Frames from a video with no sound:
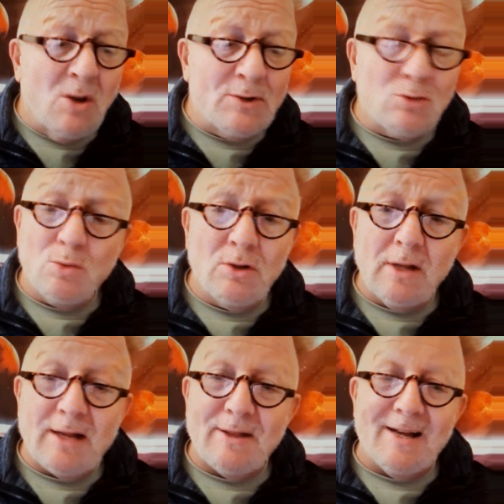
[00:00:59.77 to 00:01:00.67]
No, it doesn't
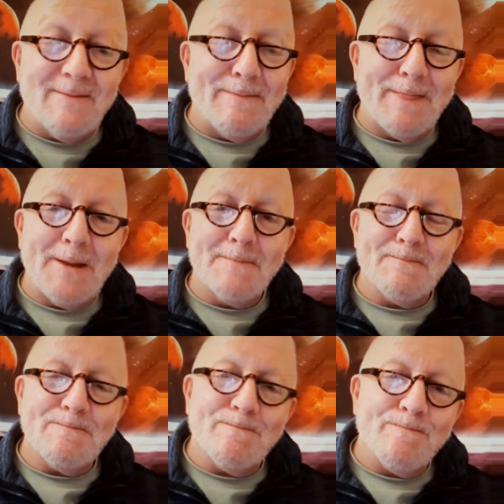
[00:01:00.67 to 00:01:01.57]
work like that.
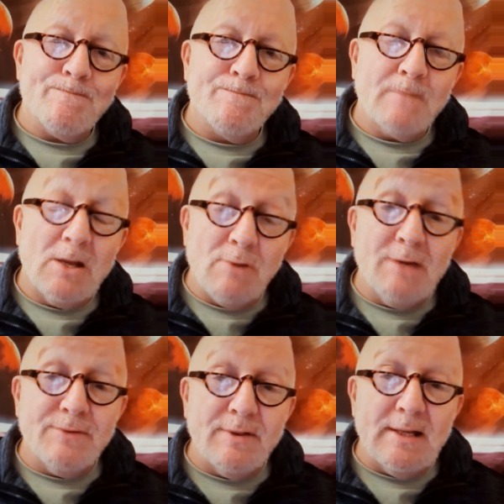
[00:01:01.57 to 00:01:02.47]
You
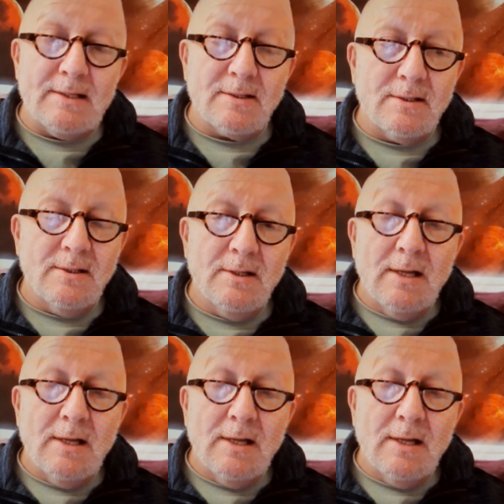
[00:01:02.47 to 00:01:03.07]
ready for this?